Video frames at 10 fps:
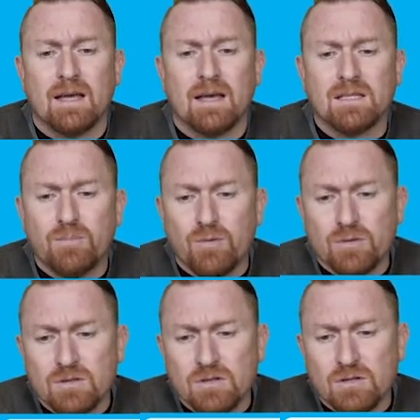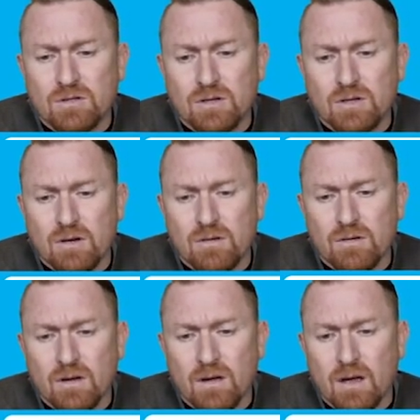It's important to show
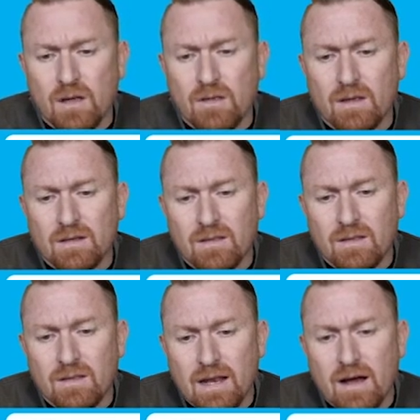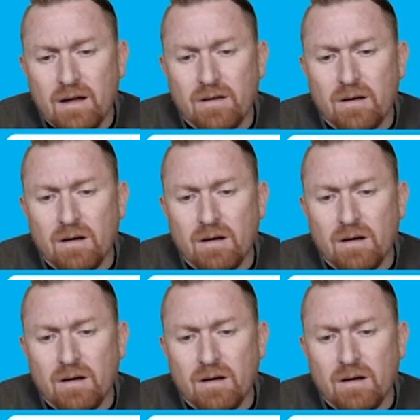that that higher